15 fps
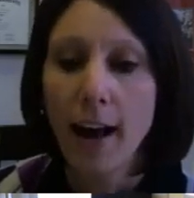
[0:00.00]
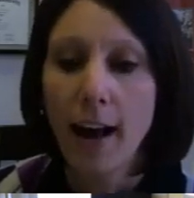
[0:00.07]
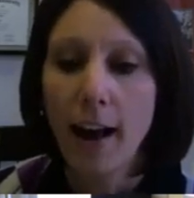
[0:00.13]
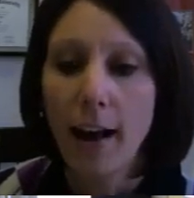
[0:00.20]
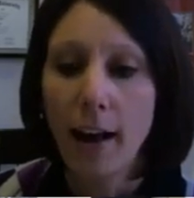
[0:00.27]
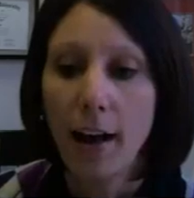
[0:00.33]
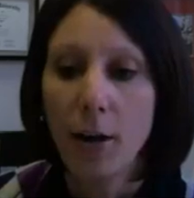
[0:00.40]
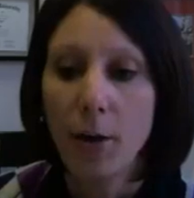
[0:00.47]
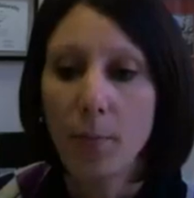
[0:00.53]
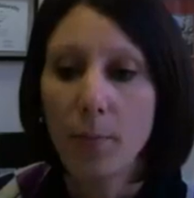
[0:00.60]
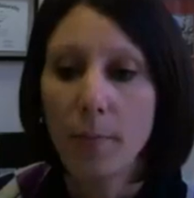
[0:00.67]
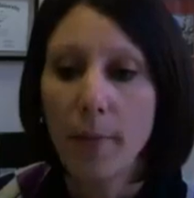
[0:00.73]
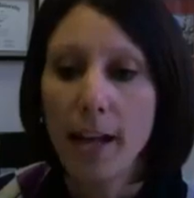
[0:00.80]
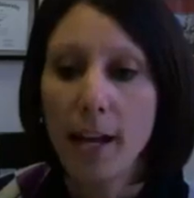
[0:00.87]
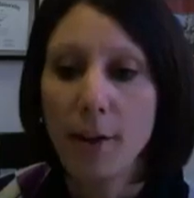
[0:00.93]

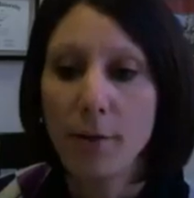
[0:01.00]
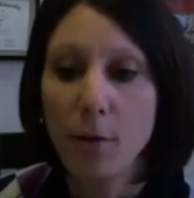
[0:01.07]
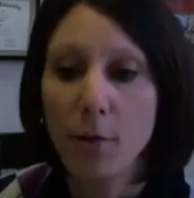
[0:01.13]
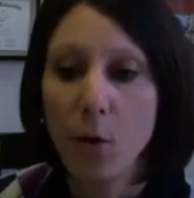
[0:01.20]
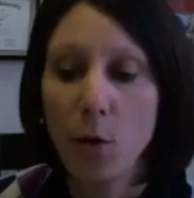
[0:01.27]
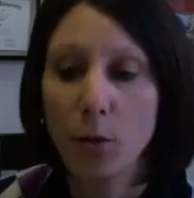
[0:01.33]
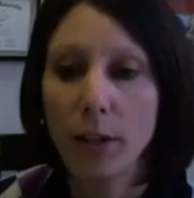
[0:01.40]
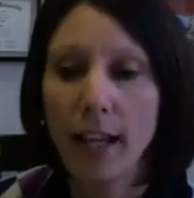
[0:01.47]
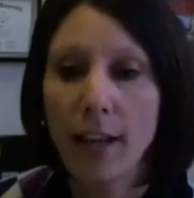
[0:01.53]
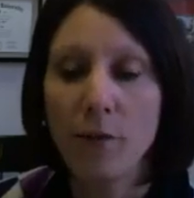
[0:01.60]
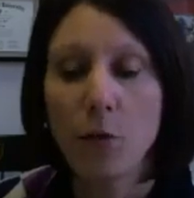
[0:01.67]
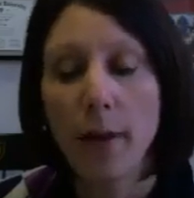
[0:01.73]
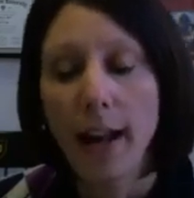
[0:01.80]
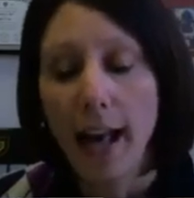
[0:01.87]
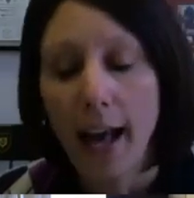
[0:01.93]
Um, and if you've only if
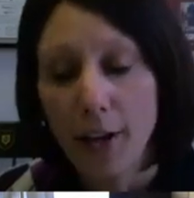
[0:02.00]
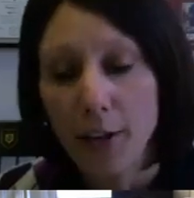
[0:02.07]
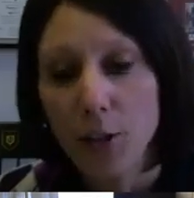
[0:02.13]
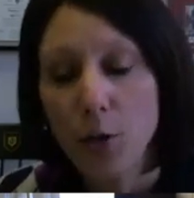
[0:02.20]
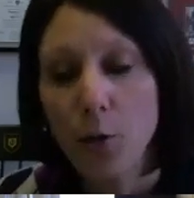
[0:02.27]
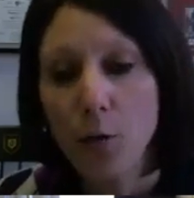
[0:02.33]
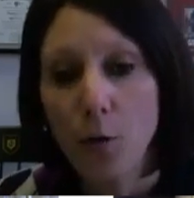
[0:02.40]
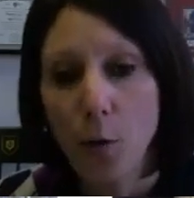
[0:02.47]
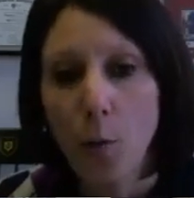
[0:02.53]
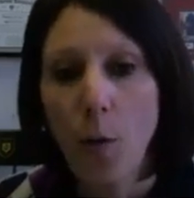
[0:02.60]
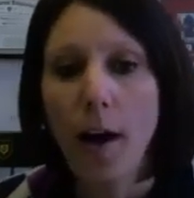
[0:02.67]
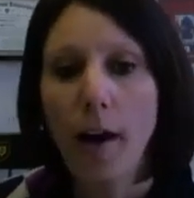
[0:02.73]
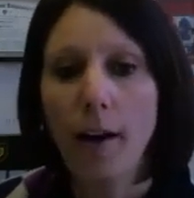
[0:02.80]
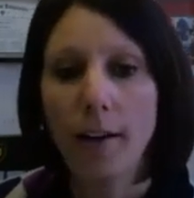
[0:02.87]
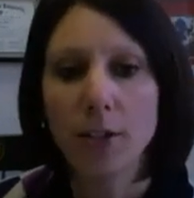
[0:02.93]
you've been out of school for a
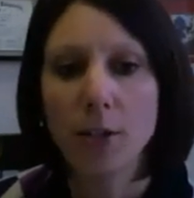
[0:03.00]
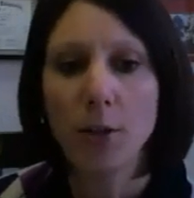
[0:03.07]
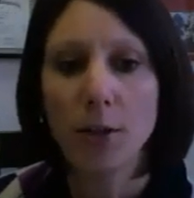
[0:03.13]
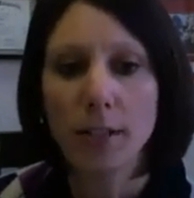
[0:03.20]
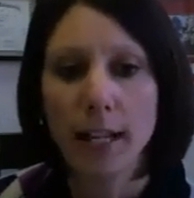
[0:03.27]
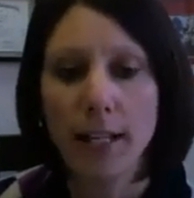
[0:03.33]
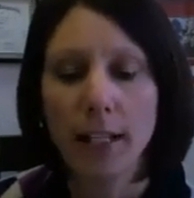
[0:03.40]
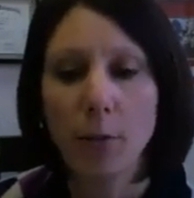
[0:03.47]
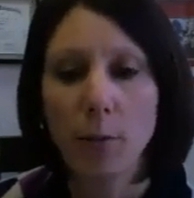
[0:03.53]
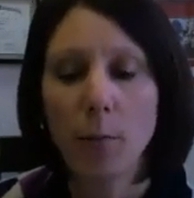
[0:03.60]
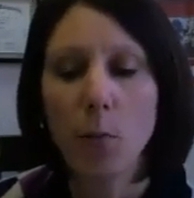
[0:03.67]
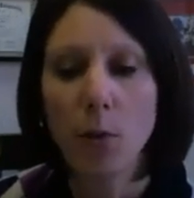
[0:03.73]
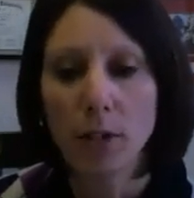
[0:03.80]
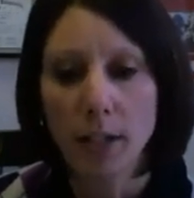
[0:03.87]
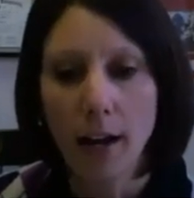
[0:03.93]
while, it's going to take a little bit
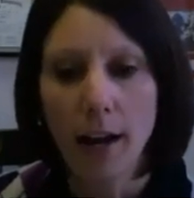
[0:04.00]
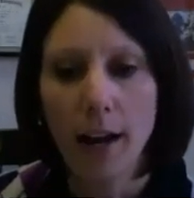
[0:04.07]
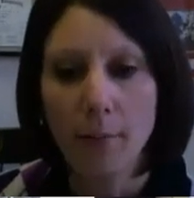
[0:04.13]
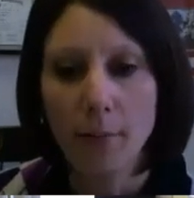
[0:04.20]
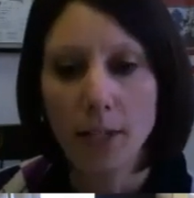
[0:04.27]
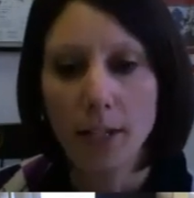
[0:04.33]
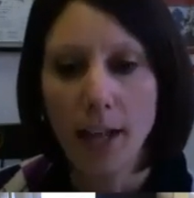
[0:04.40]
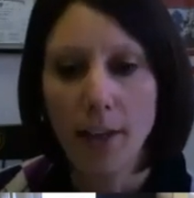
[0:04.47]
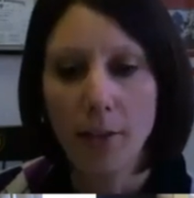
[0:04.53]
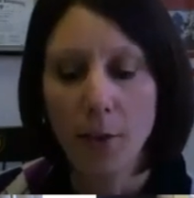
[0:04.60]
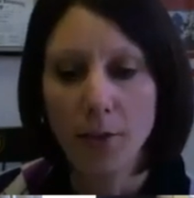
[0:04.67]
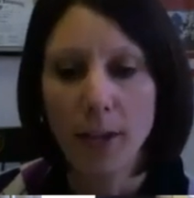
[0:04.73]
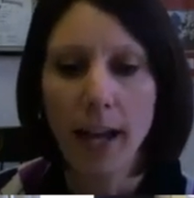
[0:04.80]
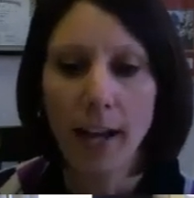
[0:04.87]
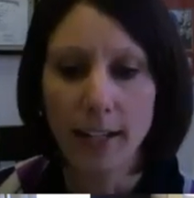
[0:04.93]
more time to get
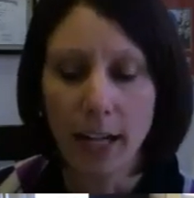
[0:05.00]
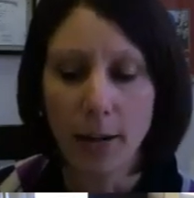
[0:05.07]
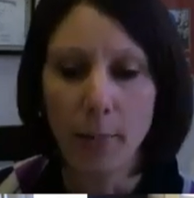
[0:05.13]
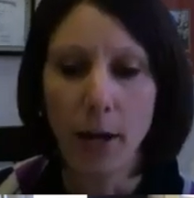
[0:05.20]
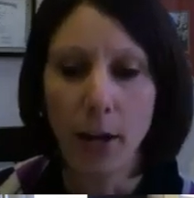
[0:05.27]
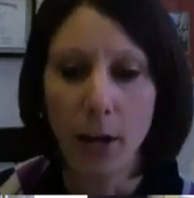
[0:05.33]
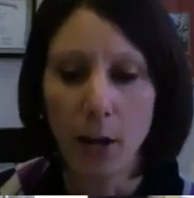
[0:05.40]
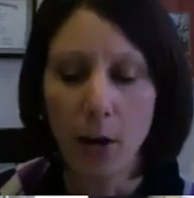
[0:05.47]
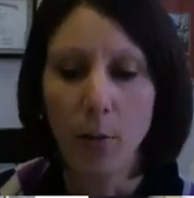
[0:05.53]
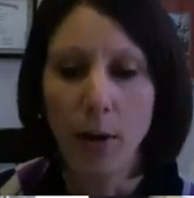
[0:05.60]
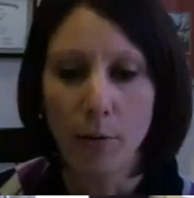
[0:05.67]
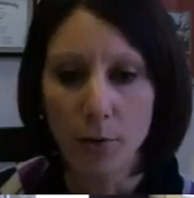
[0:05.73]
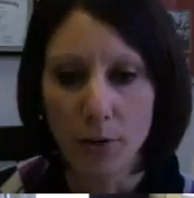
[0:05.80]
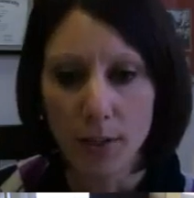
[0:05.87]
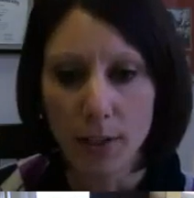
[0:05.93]
those academic
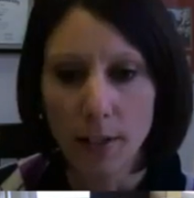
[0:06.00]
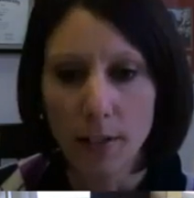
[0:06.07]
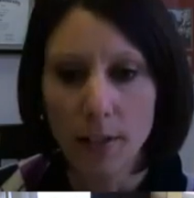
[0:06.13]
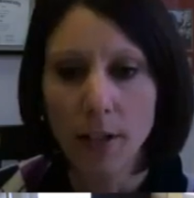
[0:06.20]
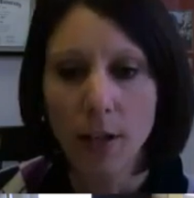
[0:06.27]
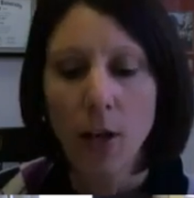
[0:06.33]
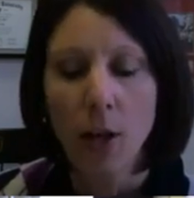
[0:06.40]
references.